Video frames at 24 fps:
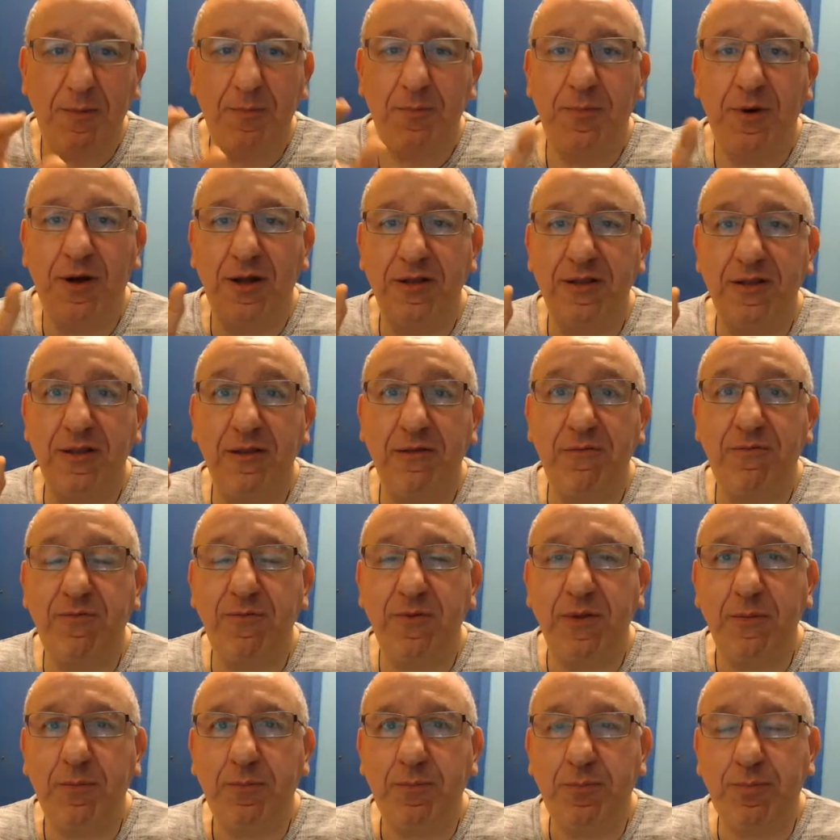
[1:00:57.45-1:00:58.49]
But if
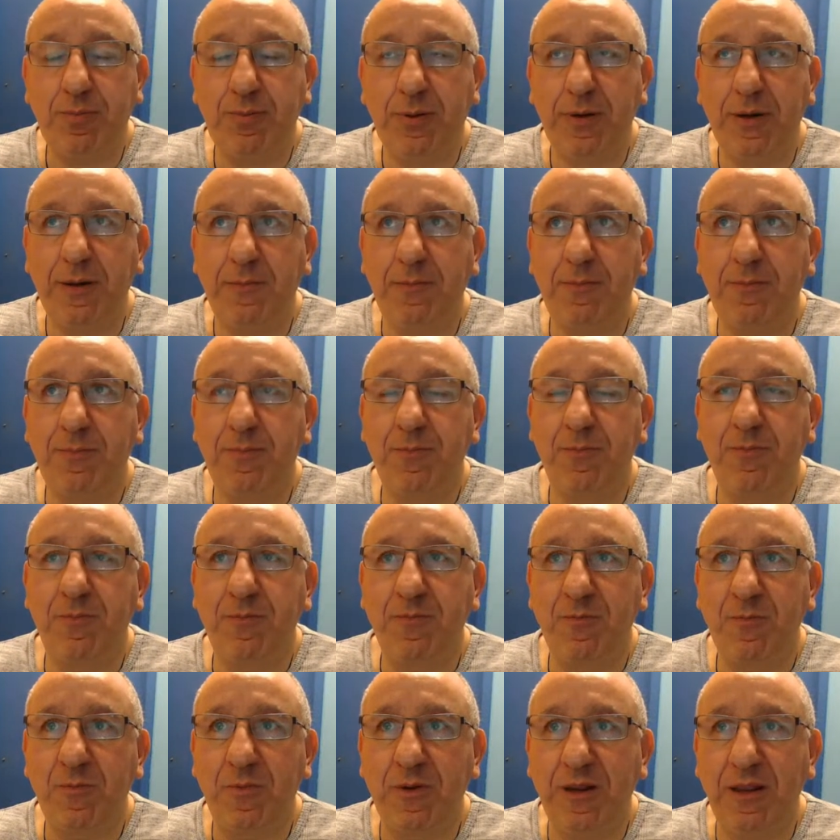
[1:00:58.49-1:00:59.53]
we
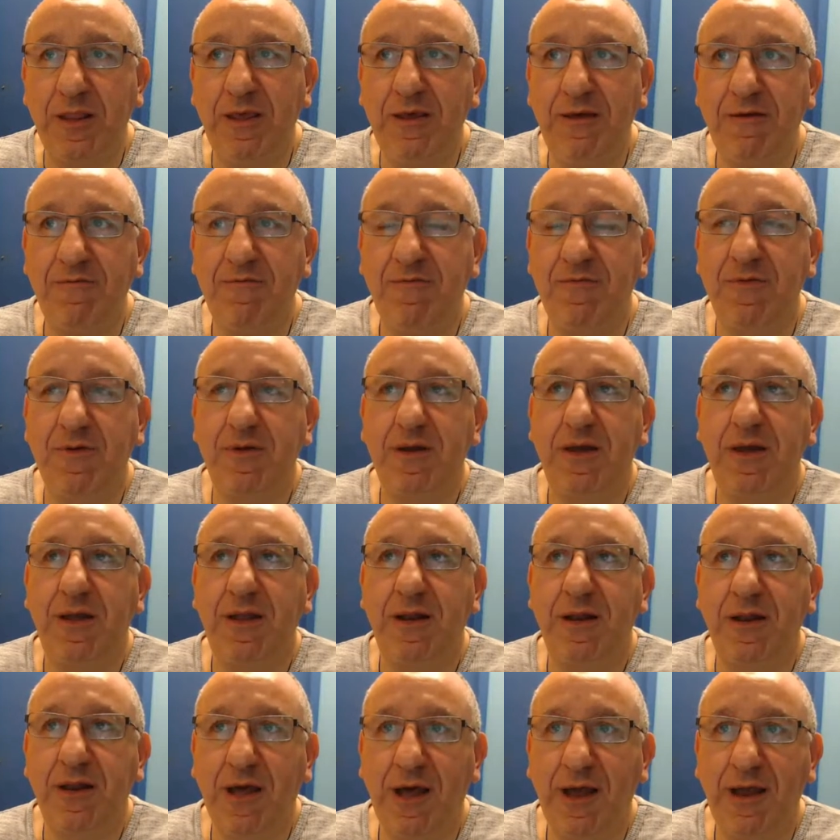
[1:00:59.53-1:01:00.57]
live a
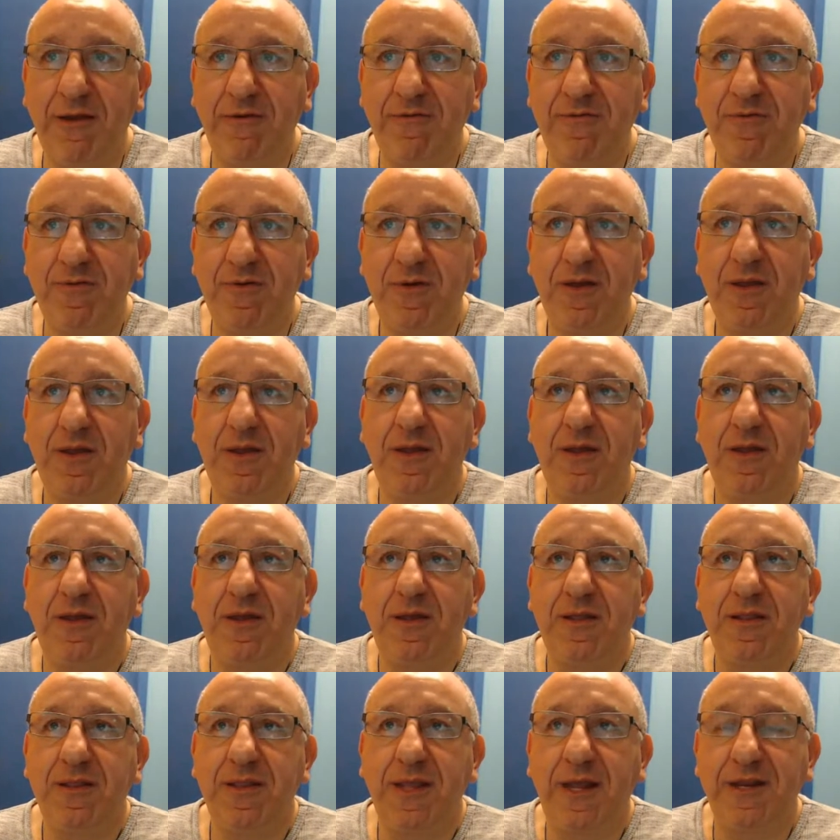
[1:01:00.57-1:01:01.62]
life
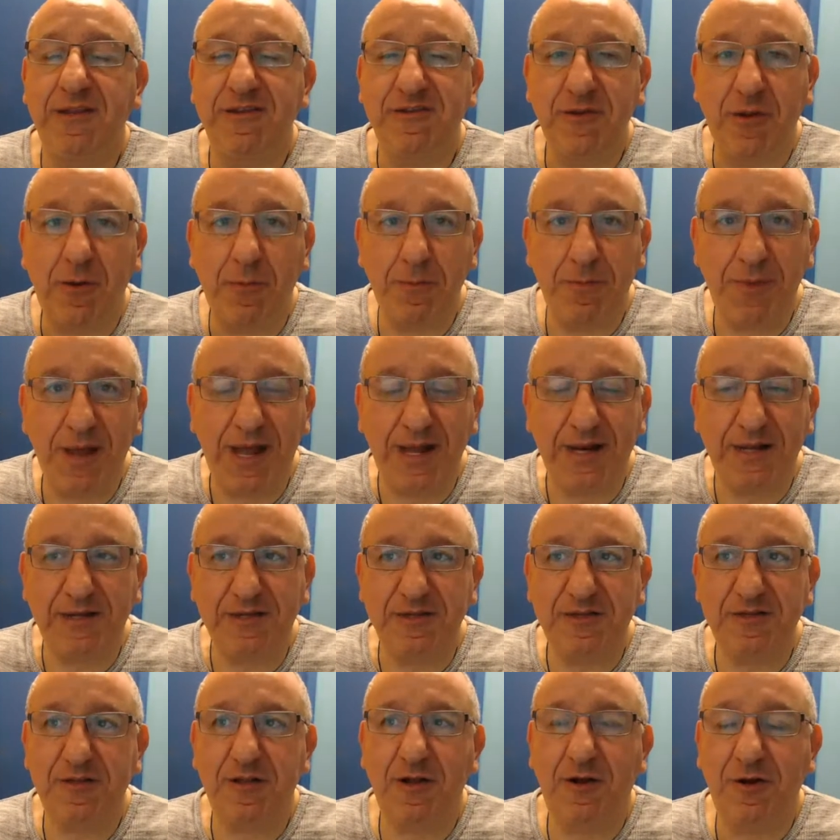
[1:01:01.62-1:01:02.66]
that is
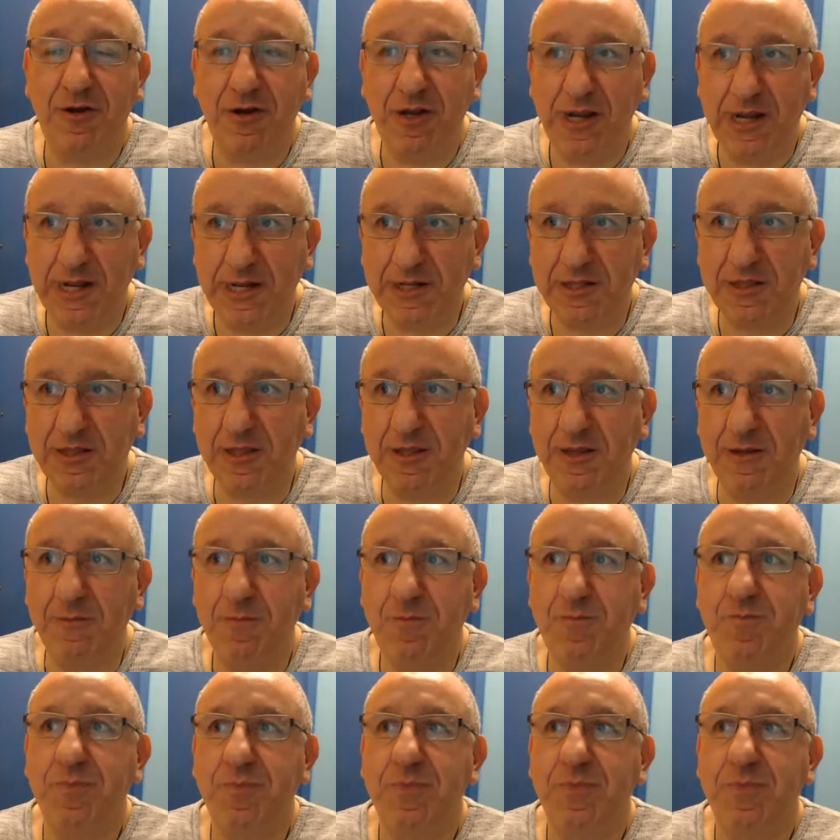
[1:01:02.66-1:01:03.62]
unbalanced, unhealthy,